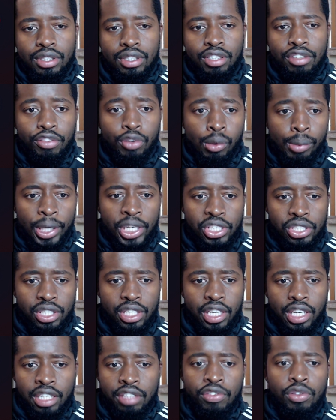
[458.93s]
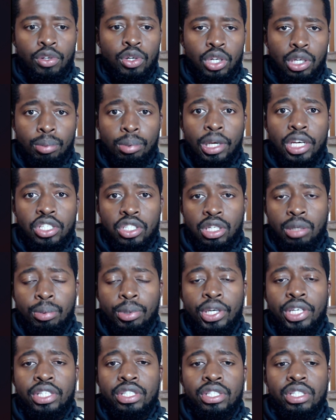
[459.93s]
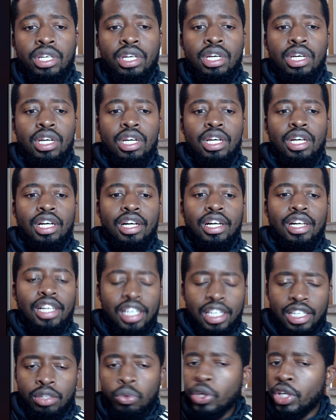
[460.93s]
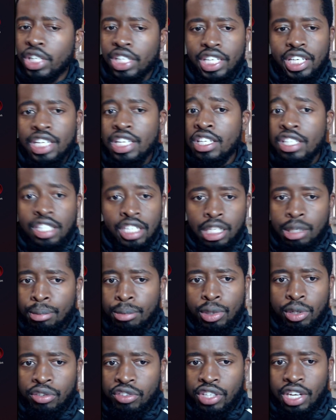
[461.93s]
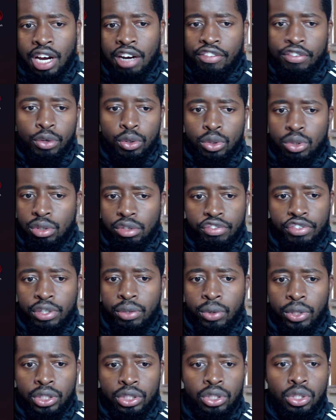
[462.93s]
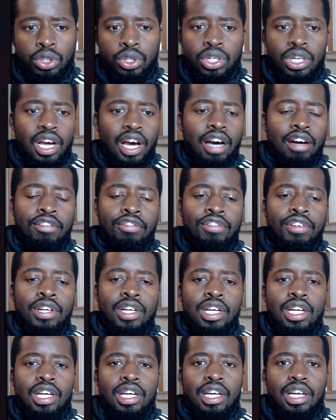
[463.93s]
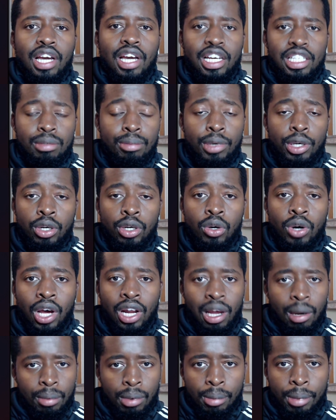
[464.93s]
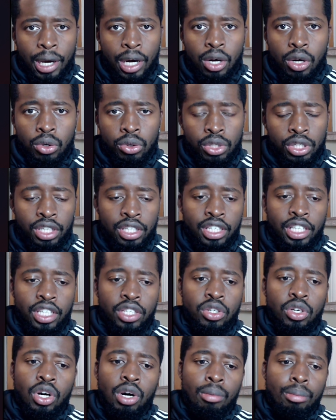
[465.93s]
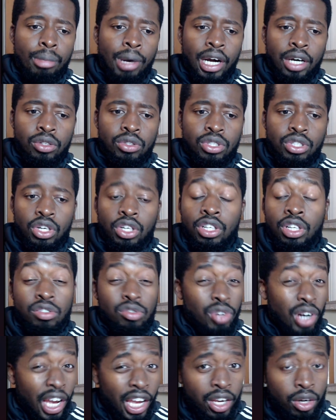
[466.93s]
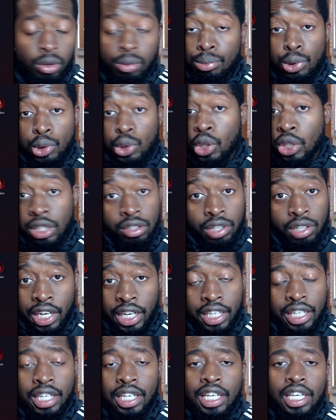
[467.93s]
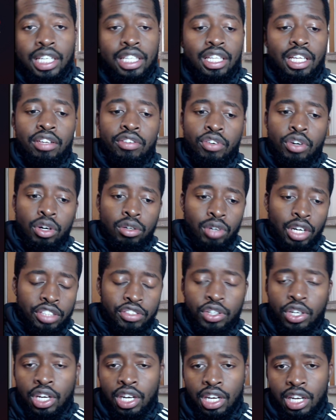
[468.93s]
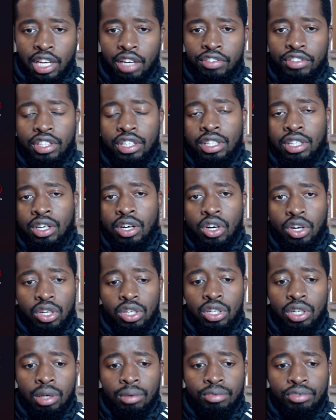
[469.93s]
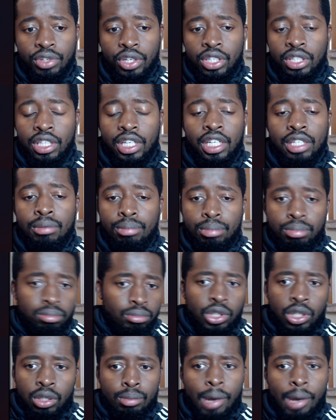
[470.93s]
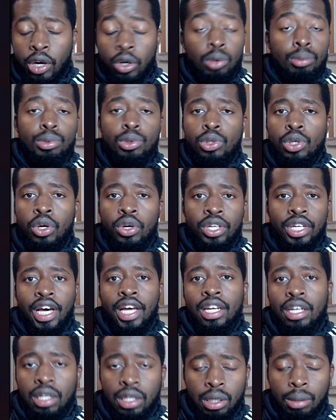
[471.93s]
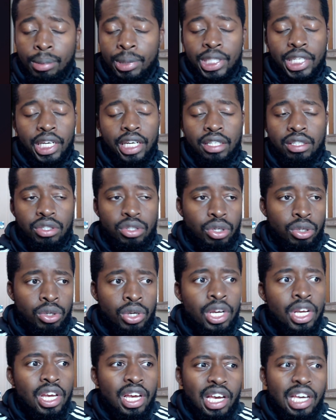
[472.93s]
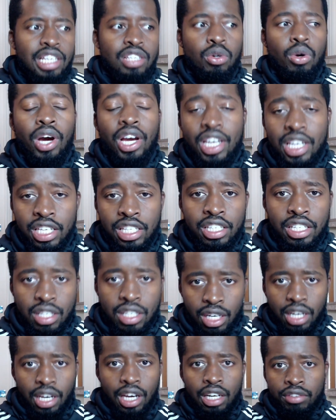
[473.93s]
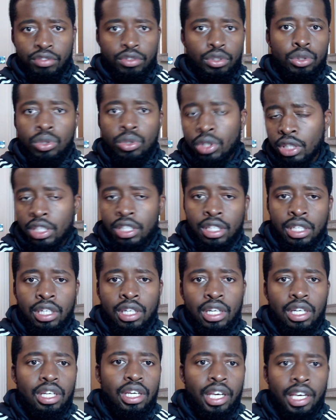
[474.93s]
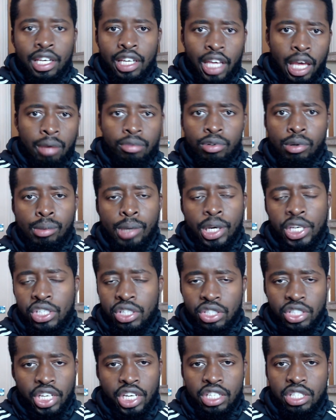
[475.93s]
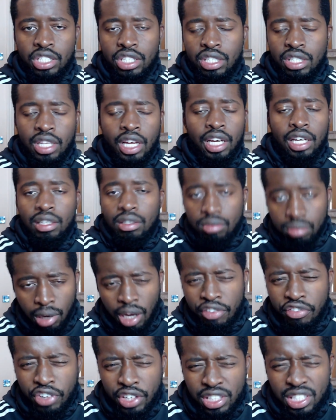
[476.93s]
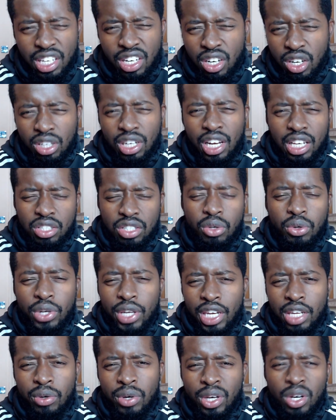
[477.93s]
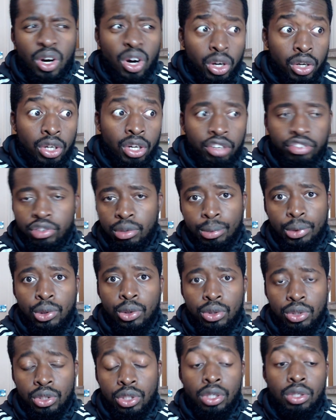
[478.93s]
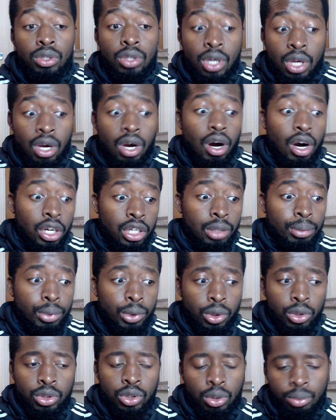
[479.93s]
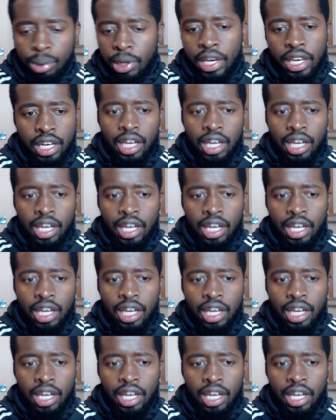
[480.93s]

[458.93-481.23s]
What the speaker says: formation there, and if you look at the players on the pitch, clearly we can easily move to that 4-2-3-1. You know, you can have Casemiro and Amrabat holding, then you've got Mount on the right or Bruno on the right, then you've got Rashford on the left and Højlund up front, and, you know, Mount or Bruno in that number 10. So it's quite easy to kind of do the in-game formation changes that I think Ten Hag likes doing anyway, on and off the ball. You know, on the ball, you're playing